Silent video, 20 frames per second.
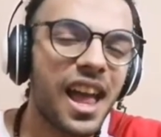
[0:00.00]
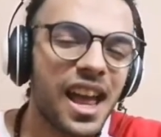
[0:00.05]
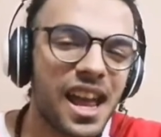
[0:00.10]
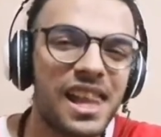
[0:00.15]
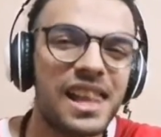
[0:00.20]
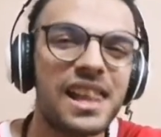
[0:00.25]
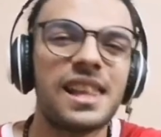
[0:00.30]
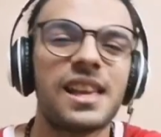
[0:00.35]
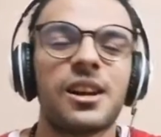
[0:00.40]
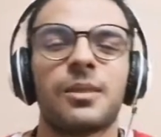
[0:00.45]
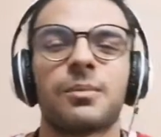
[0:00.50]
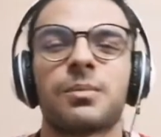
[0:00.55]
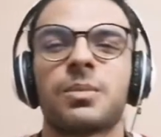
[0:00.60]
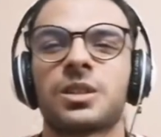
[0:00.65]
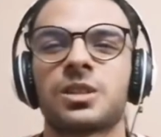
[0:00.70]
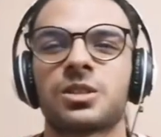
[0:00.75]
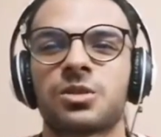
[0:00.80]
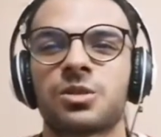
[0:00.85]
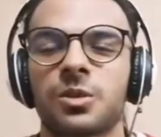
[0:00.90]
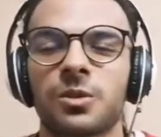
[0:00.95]
L
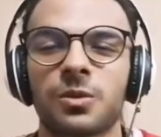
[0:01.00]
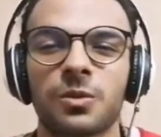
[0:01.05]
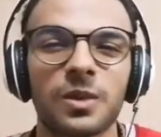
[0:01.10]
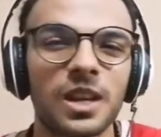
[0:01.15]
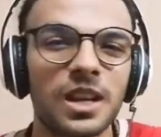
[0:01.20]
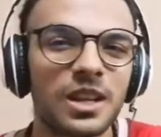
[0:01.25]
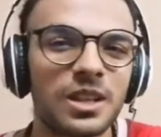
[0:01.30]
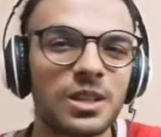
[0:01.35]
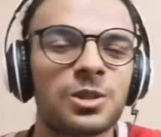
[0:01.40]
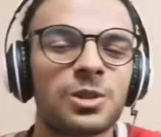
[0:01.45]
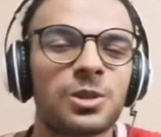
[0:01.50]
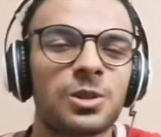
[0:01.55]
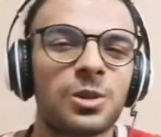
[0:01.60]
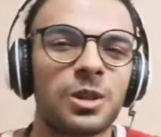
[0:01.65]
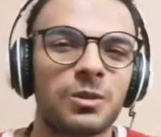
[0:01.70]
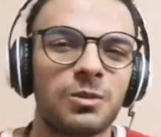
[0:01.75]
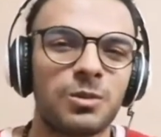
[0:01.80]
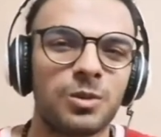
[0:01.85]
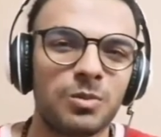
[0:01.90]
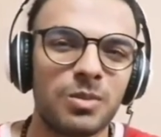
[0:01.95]
apostrophe. So
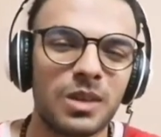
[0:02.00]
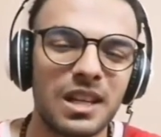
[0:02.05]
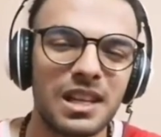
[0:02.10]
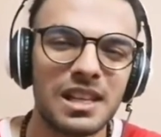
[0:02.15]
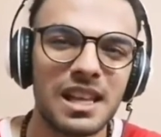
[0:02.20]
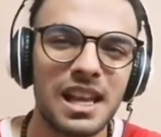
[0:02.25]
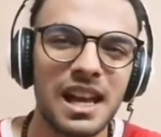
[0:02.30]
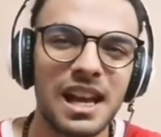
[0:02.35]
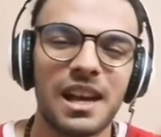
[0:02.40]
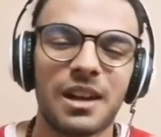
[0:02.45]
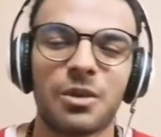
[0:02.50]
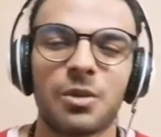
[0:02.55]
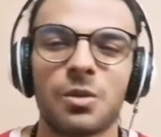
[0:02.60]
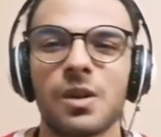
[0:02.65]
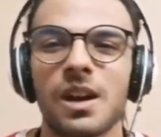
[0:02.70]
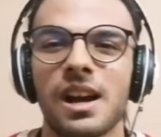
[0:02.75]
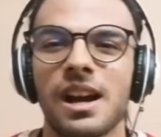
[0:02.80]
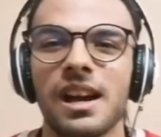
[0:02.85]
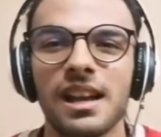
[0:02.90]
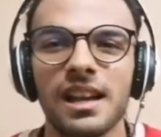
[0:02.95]
it would be
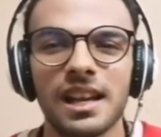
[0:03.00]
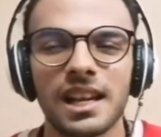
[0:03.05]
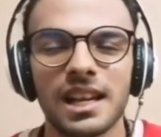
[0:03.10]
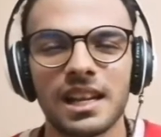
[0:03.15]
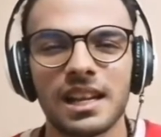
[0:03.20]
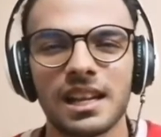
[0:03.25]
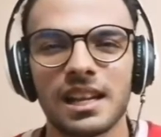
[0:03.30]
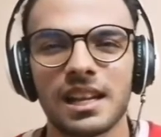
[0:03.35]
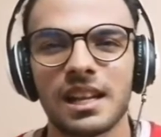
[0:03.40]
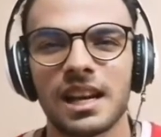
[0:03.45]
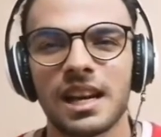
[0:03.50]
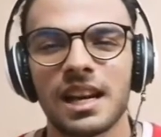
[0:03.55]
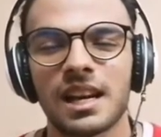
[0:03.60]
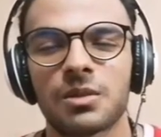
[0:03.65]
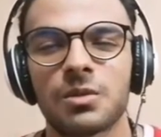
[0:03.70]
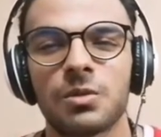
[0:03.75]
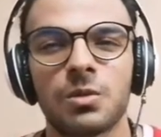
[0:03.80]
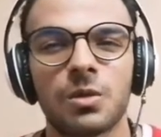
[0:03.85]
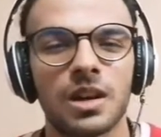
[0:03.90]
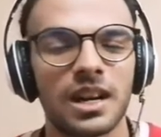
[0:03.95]
l'acqua,
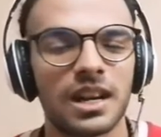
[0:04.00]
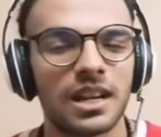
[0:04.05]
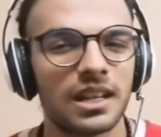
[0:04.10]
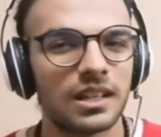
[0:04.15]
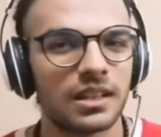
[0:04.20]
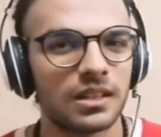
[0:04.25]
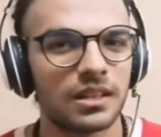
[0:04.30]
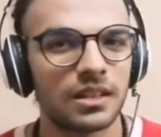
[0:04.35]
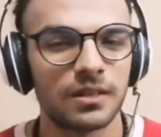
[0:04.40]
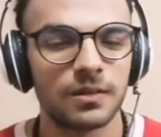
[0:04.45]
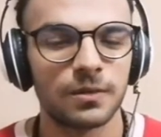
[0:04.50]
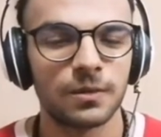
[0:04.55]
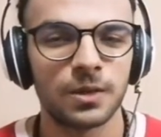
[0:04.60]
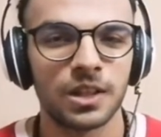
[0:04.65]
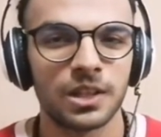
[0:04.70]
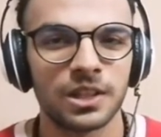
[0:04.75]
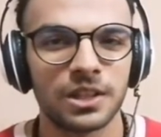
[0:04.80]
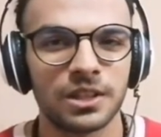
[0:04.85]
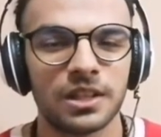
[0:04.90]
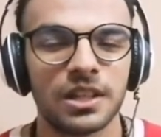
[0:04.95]
l'acqua, the
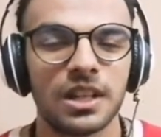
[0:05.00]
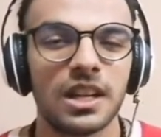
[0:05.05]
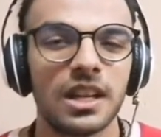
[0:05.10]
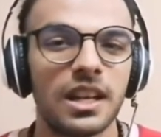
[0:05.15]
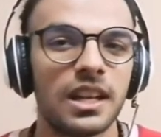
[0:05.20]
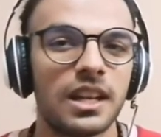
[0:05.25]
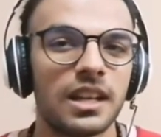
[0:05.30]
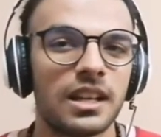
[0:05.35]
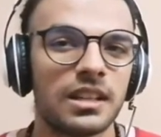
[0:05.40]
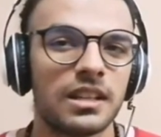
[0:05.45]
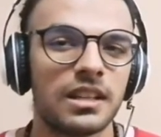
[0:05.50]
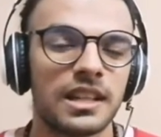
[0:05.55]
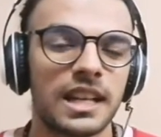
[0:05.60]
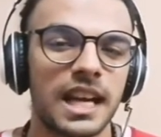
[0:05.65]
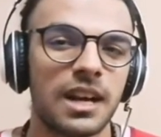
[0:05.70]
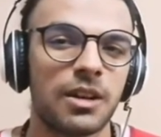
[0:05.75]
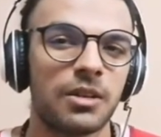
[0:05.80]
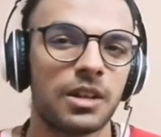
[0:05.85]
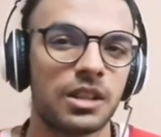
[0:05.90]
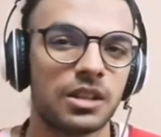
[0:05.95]
water.
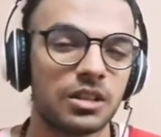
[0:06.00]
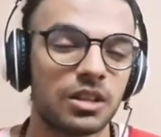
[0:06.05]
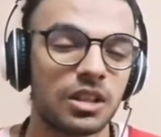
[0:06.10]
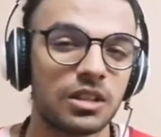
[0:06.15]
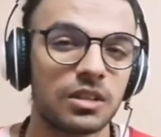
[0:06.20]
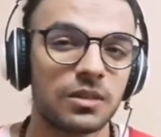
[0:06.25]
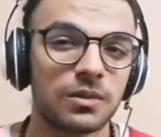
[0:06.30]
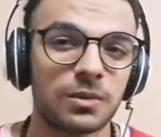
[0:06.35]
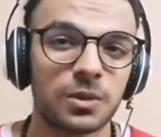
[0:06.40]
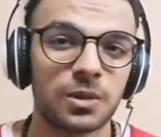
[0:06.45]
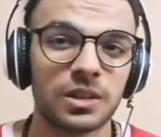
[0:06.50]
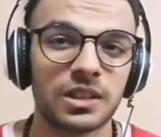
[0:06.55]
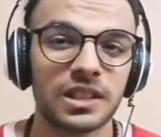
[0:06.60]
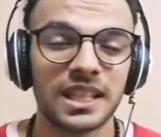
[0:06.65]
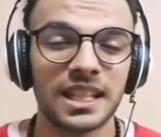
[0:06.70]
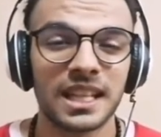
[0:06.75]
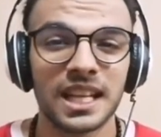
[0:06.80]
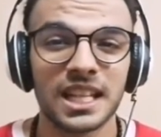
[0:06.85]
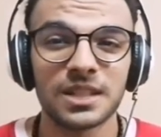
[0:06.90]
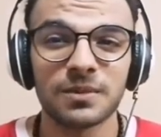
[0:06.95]
Now, another word
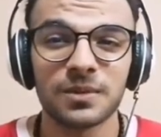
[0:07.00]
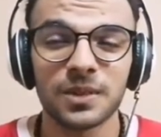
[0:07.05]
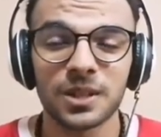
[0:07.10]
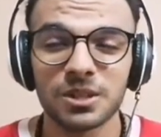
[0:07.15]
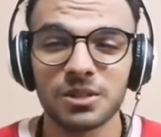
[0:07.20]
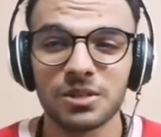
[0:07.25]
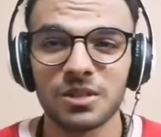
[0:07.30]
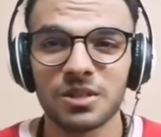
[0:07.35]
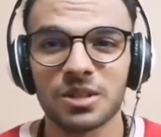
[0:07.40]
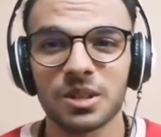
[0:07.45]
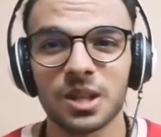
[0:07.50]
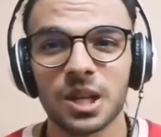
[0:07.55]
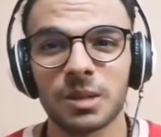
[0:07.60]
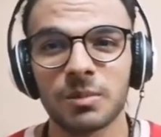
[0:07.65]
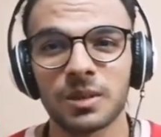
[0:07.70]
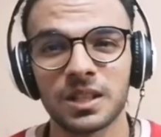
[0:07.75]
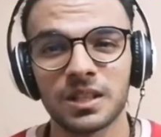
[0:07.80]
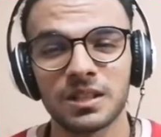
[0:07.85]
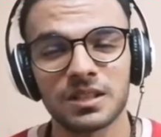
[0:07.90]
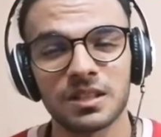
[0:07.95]
that has water inside,
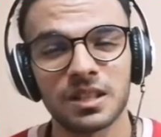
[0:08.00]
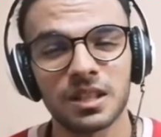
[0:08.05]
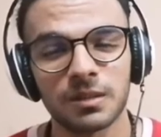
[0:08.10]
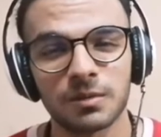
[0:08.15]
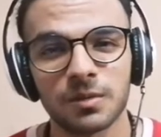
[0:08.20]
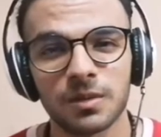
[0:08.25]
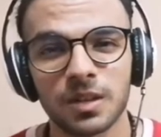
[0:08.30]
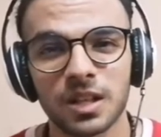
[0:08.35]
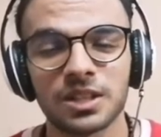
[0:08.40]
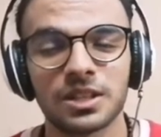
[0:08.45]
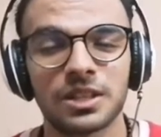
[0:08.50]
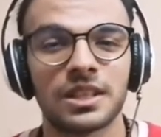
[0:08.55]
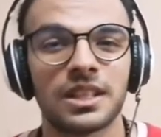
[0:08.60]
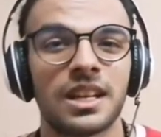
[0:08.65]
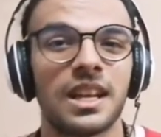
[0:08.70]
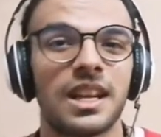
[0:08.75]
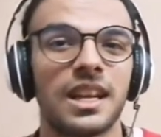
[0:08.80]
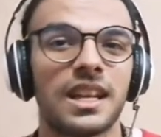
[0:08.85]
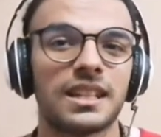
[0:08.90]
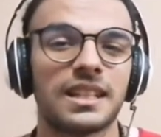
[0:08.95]
but it's not
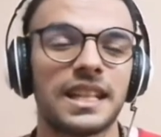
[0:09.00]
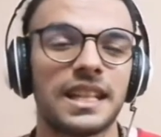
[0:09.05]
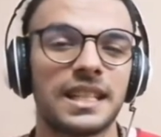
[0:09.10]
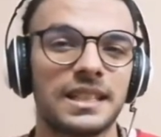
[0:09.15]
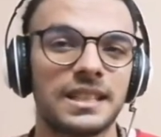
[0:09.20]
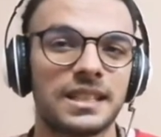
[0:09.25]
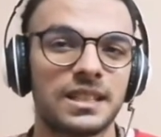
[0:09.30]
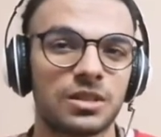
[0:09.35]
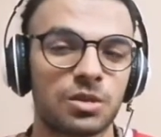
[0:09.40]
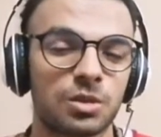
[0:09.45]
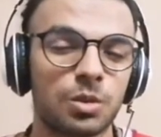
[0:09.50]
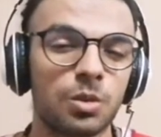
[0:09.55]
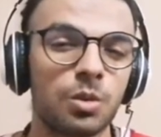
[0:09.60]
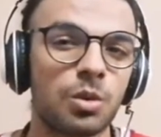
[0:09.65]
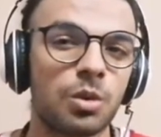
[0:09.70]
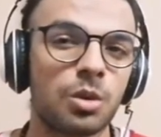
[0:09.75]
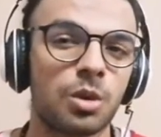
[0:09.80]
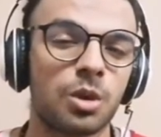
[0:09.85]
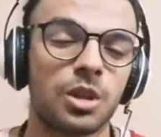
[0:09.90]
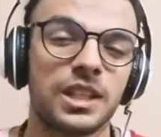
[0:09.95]
water. That is
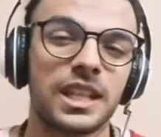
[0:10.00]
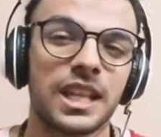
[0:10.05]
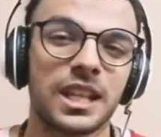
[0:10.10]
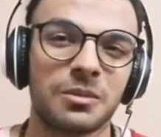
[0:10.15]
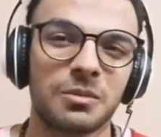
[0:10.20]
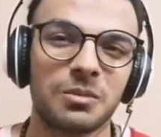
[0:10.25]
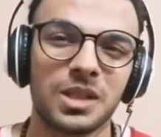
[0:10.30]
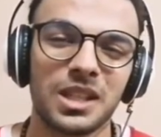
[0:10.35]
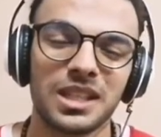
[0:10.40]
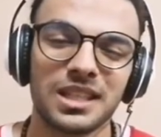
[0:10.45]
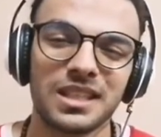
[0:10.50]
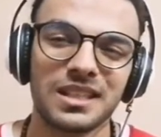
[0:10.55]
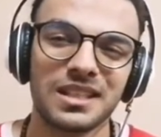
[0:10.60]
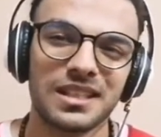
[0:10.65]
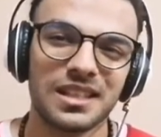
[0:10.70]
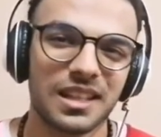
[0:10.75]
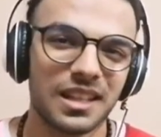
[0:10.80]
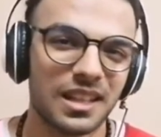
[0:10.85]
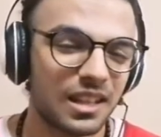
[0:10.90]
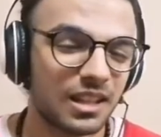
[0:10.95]
succo, that
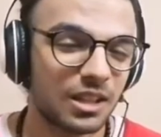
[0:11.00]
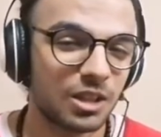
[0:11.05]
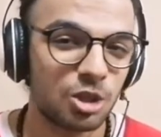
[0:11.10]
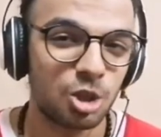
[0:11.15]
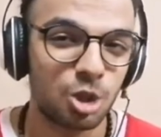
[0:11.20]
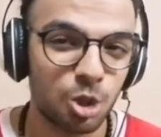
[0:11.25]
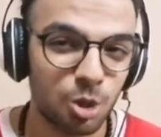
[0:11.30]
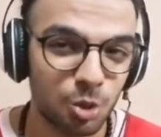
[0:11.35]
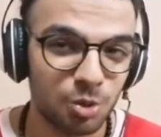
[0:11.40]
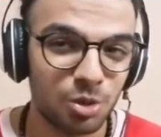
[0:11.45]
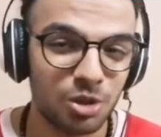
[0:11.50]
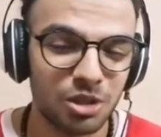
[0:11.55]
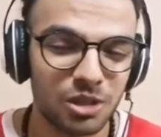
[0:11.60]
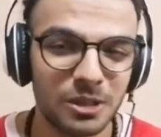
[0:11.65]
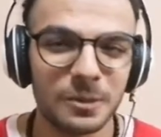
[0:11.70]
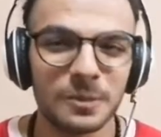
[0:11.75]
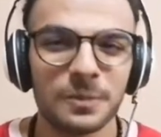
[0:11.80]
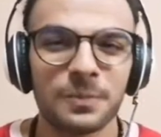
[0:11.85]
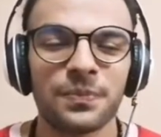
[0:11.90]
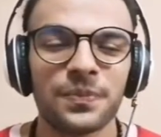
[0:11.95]
means
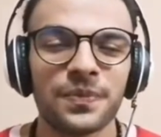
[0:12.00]
juice.